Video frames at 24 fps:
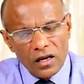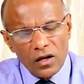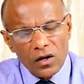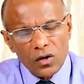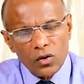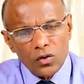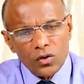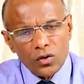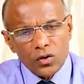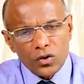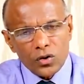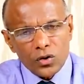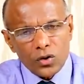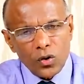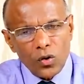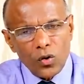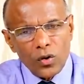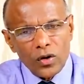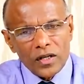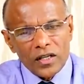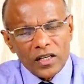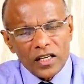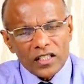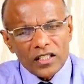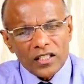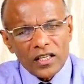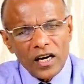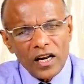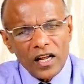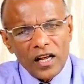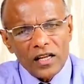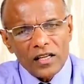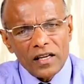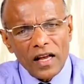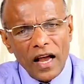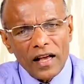You saw it
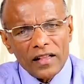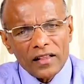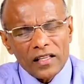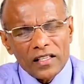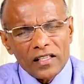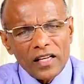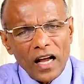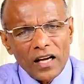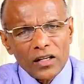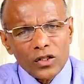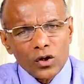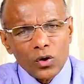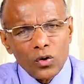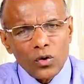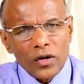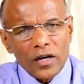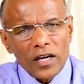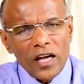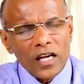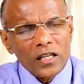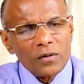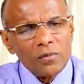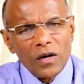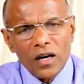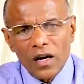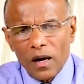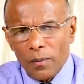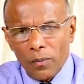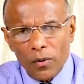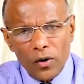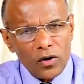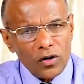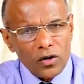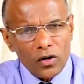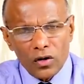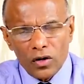yesterday, Jayanta Jaisuri has been
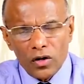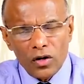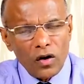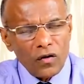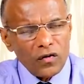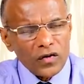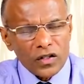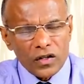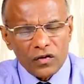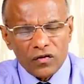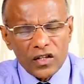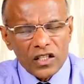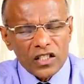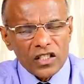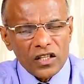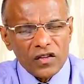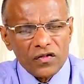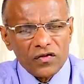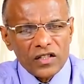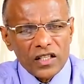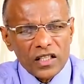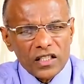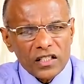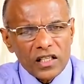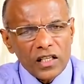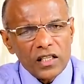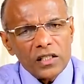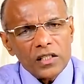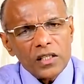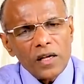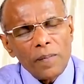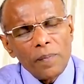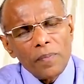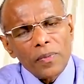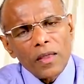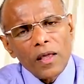appointed to the office of the Chief
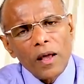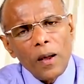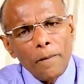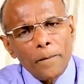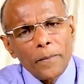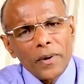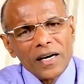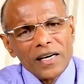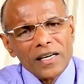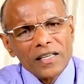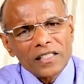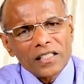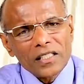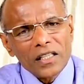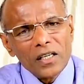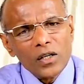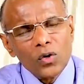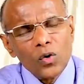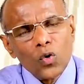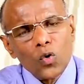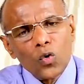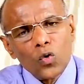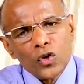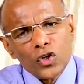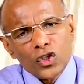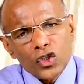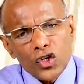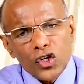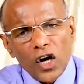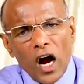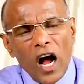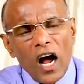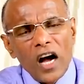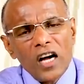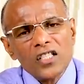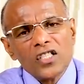Justice, a person who is
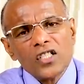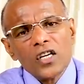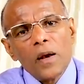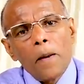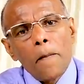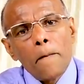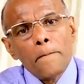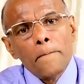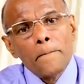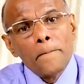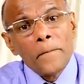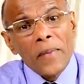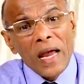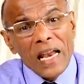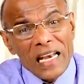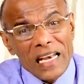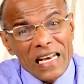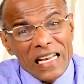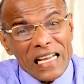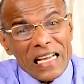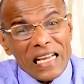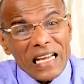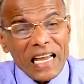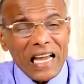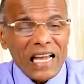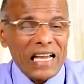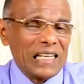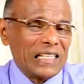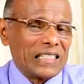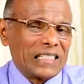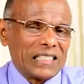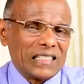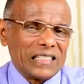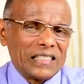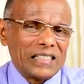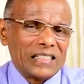charged in many
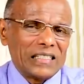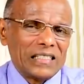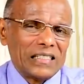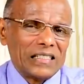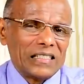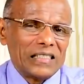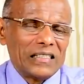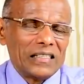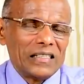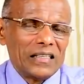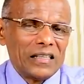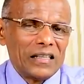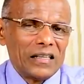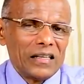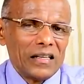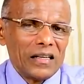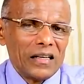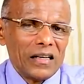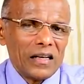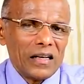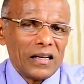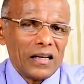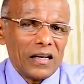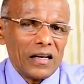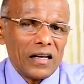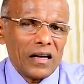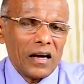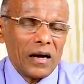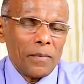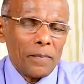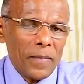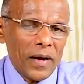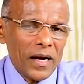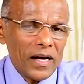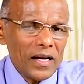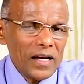cases.
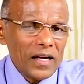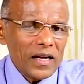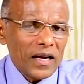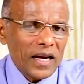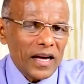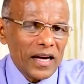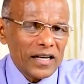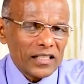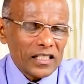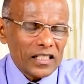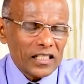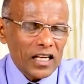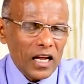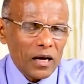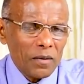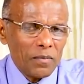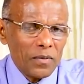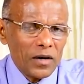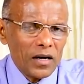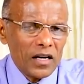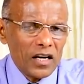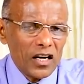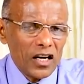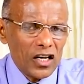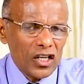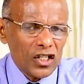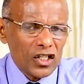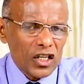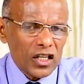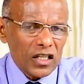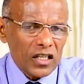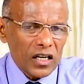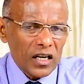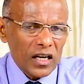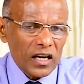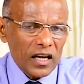Many cases have been
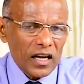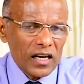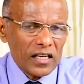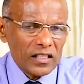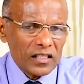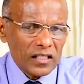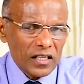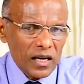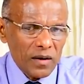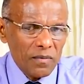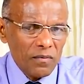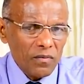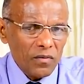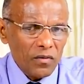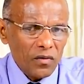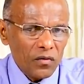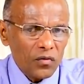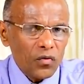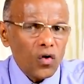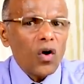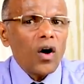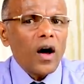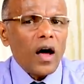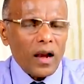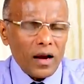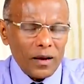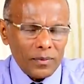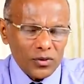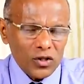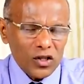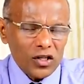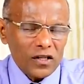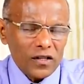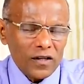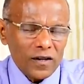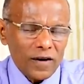initiated against him for
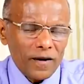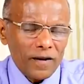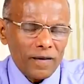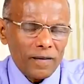corruption.